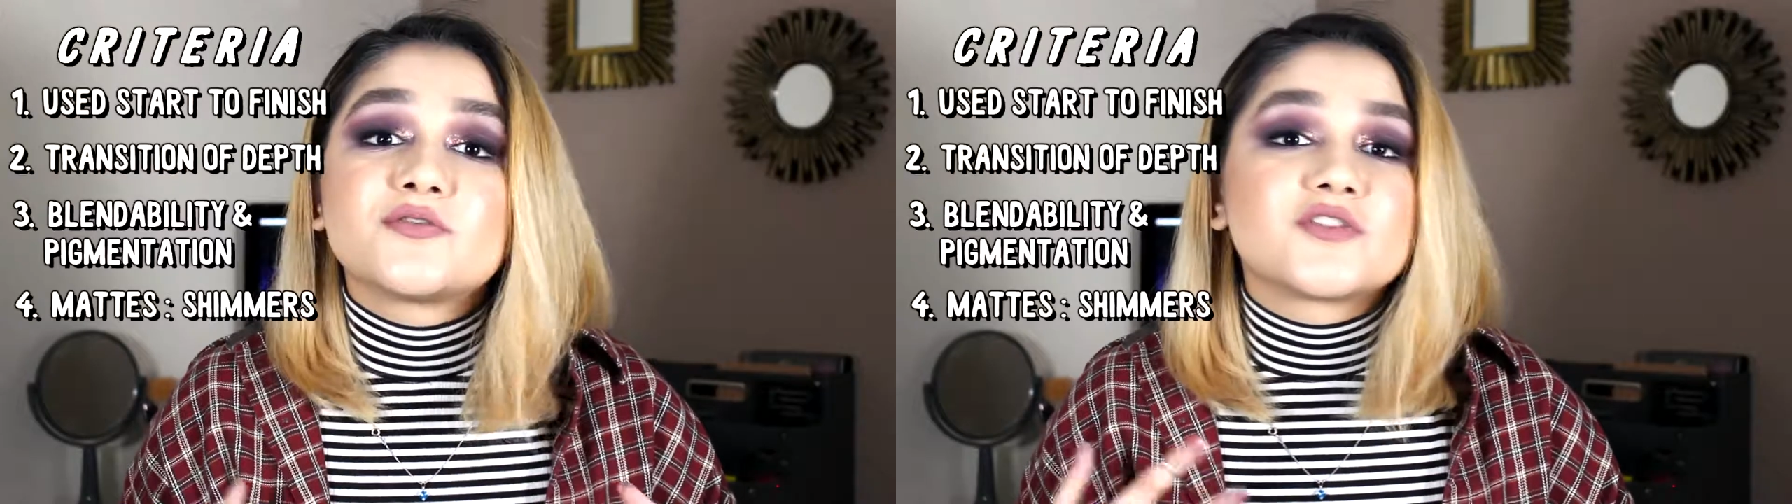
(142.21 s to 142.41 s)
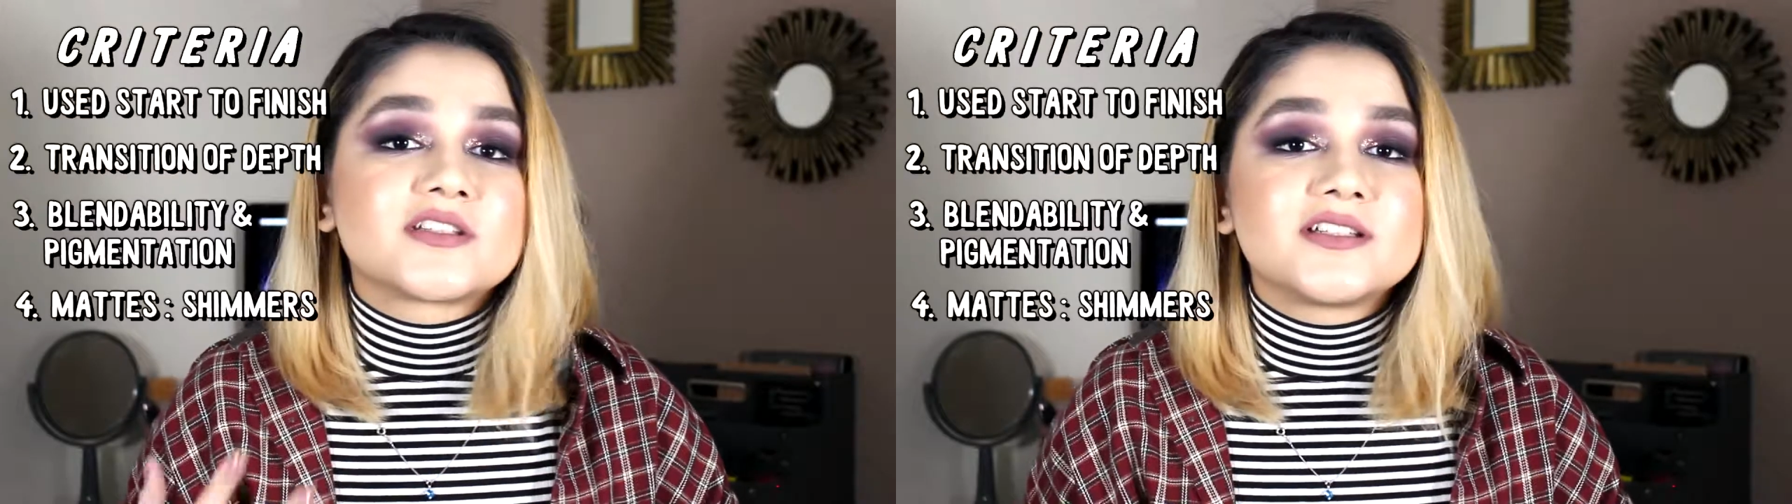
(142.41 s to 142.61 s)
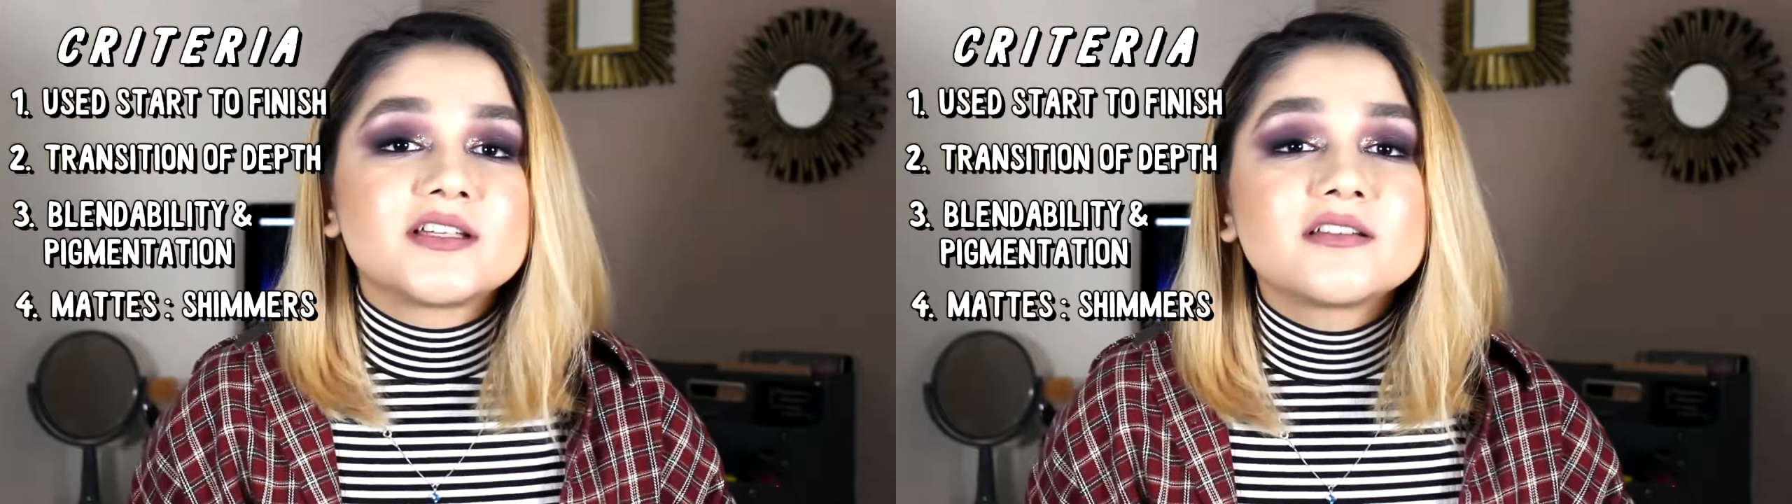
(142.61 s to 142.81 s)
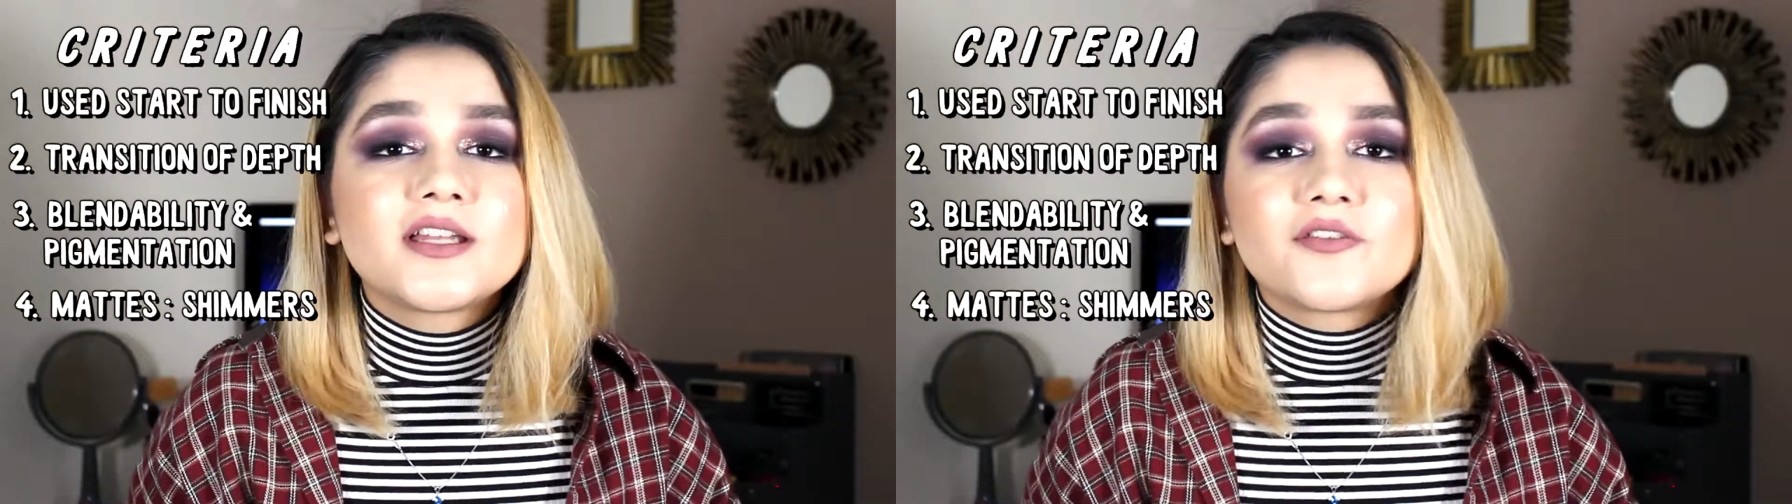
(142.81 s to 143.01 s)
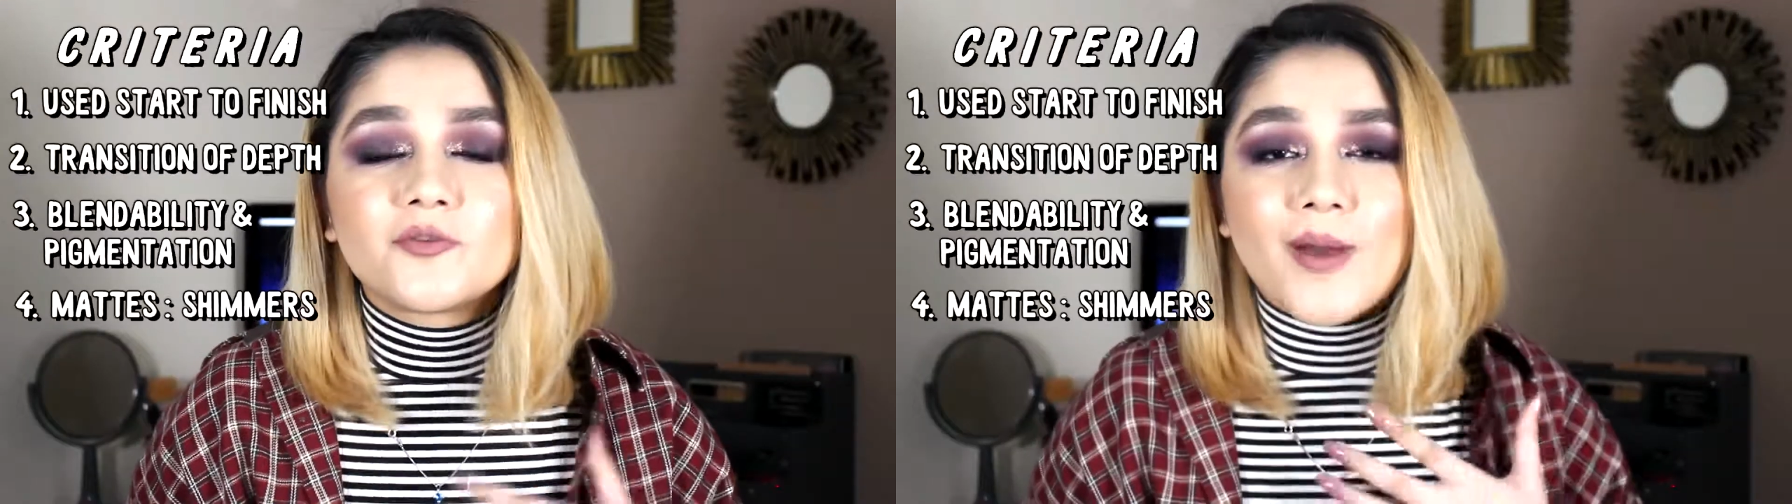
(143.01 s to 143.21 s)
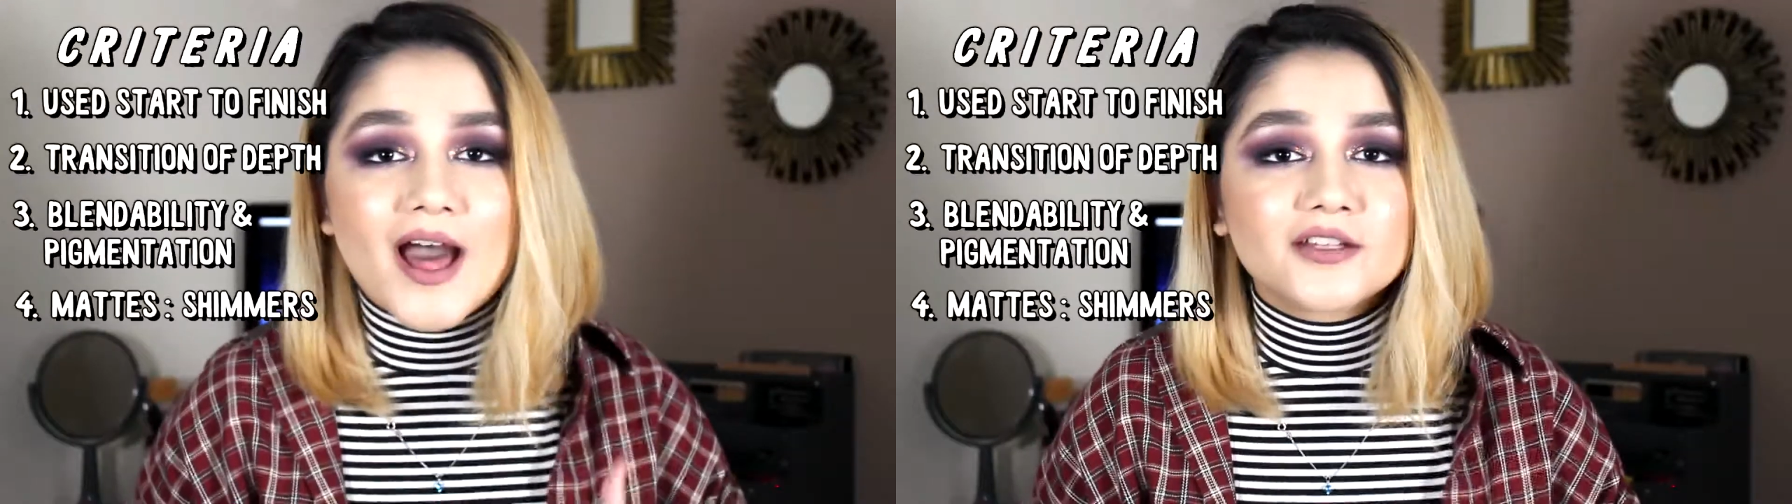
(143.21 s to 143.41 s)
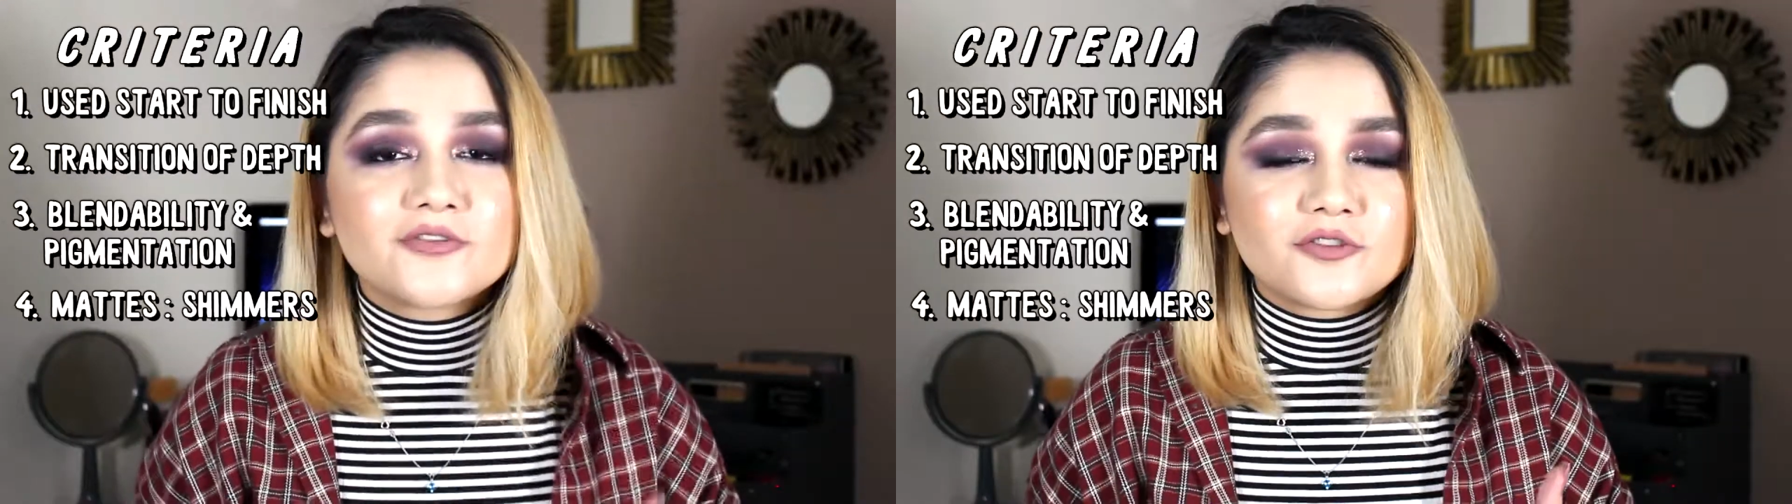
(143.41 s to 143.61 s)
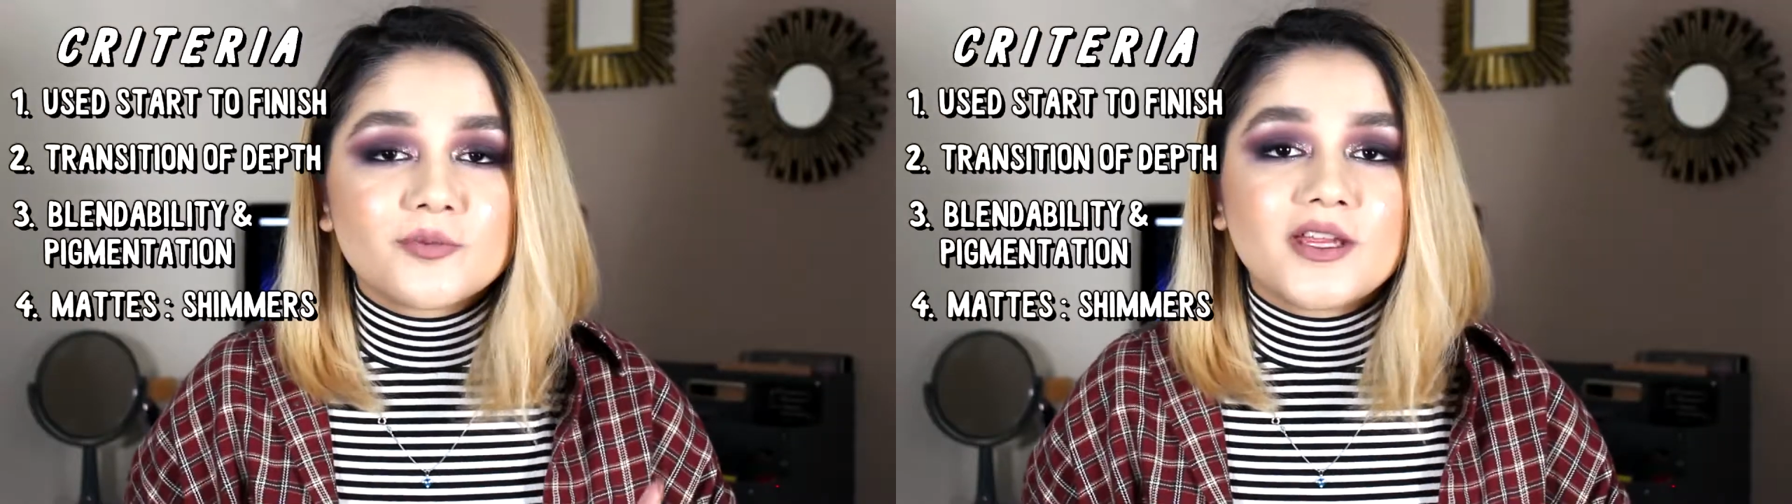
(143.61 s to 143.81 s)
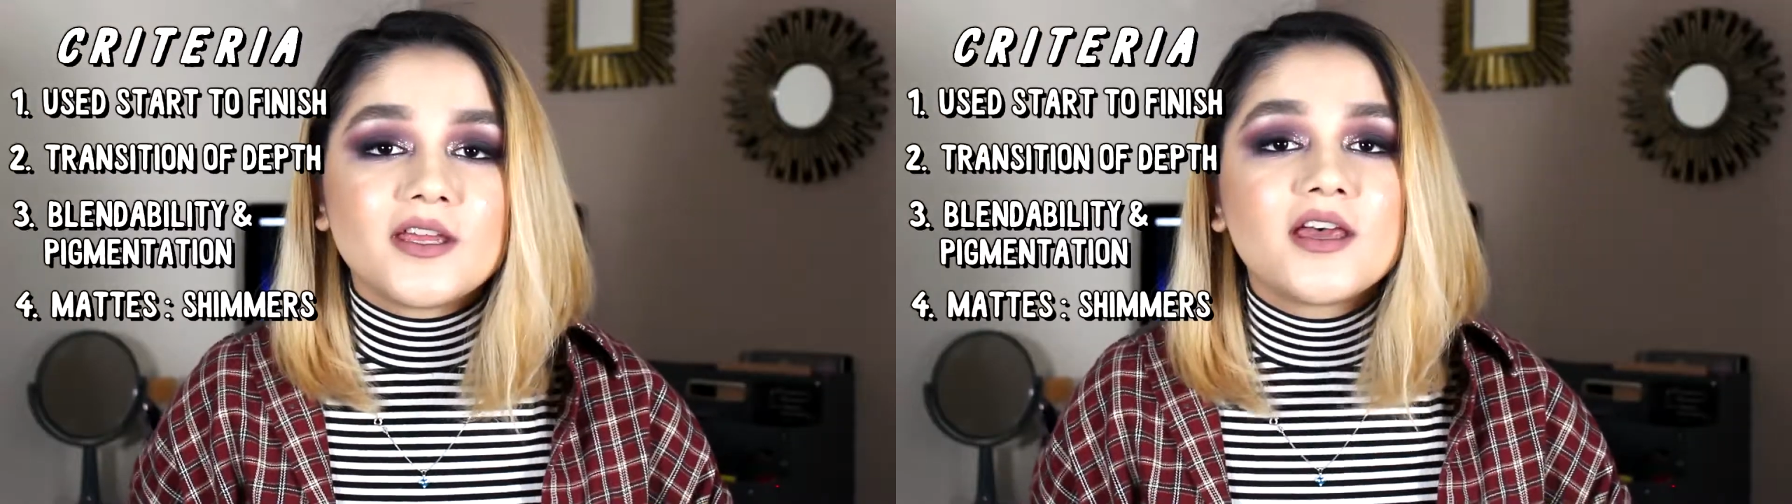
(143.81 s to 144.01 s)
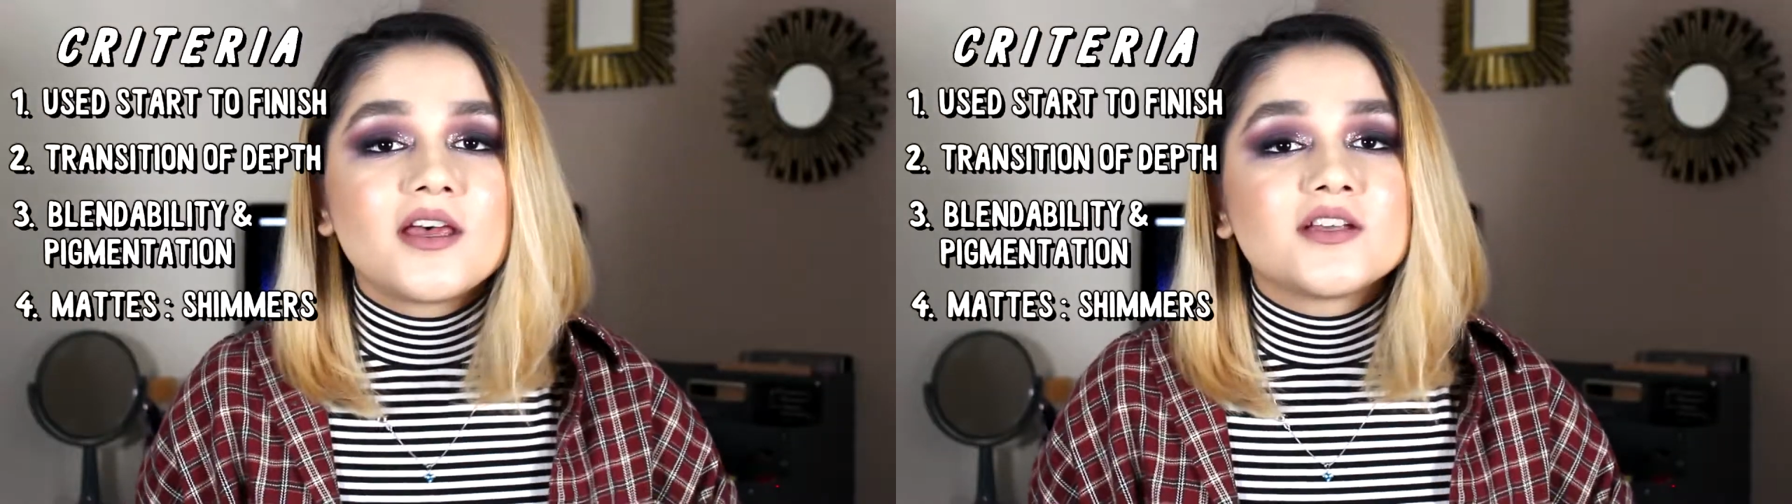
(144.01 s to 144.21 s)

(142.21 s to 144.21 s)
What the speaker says: versatility of the palette for me,